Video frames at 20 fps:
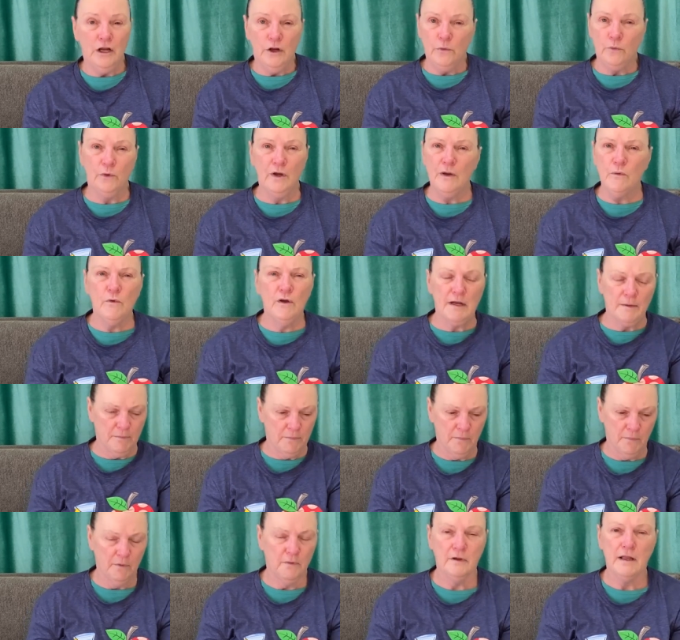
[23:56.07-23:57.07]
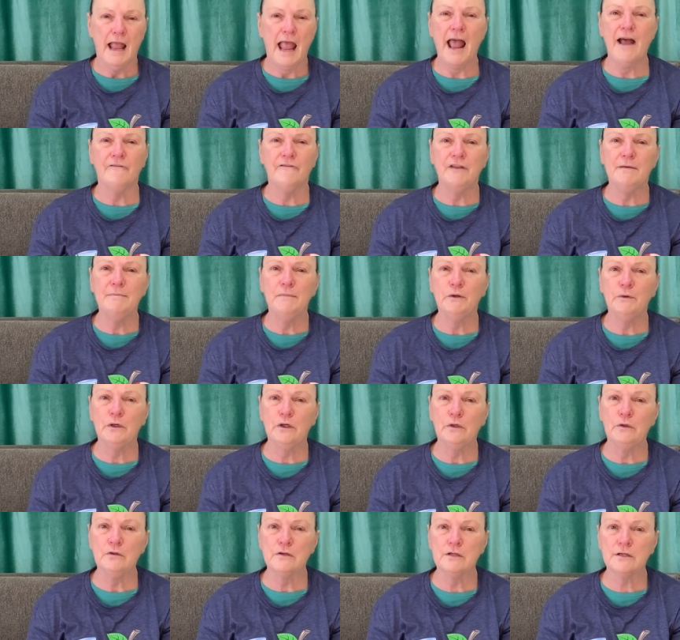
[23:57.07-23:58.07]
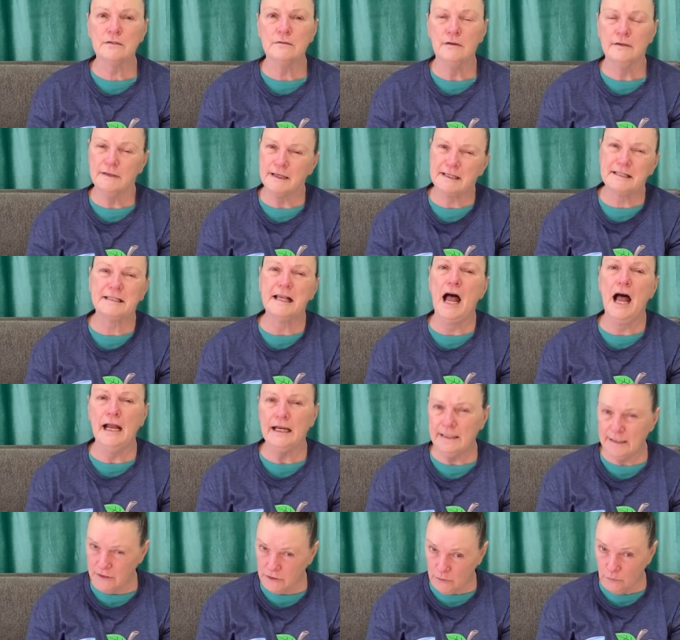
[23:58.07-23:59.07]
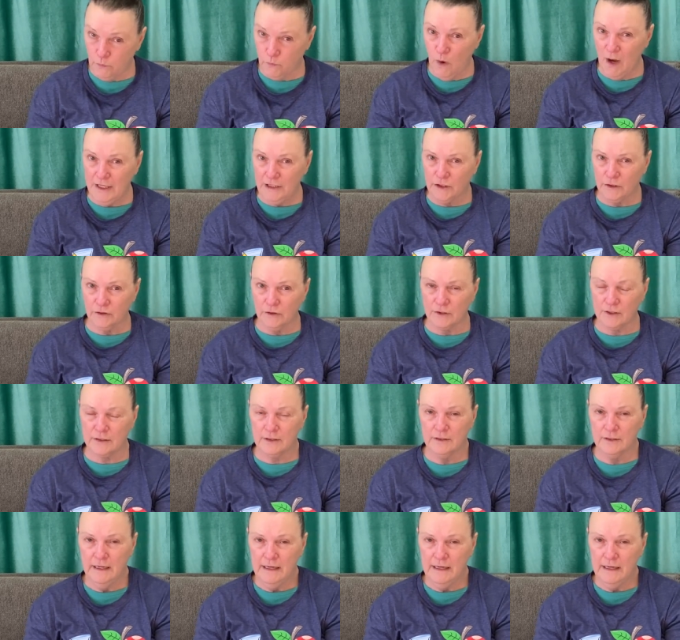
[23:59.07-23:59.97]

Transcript: we want to have the miracles the signs the wonders